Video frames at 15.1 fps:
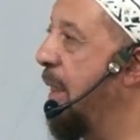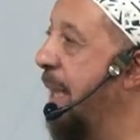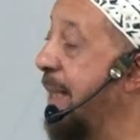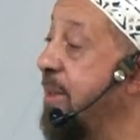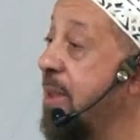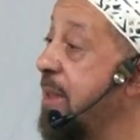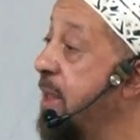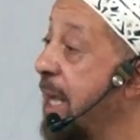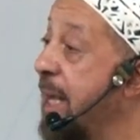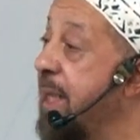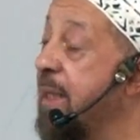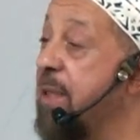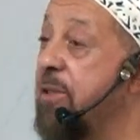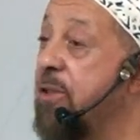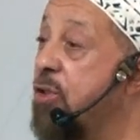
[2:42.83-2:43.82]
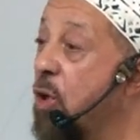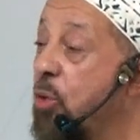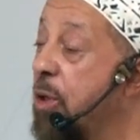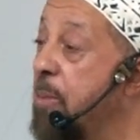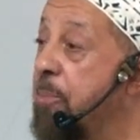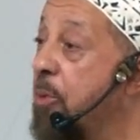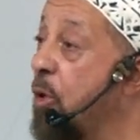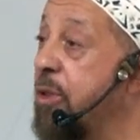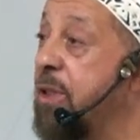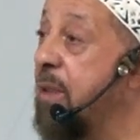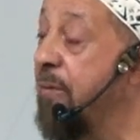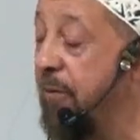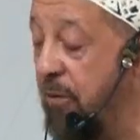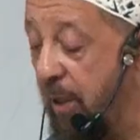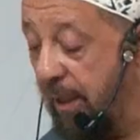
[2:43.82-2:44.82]
And today it is so
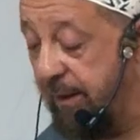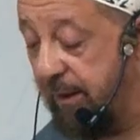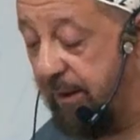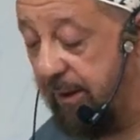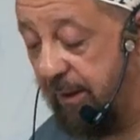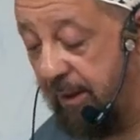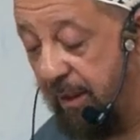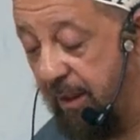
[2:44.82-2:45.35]
important for us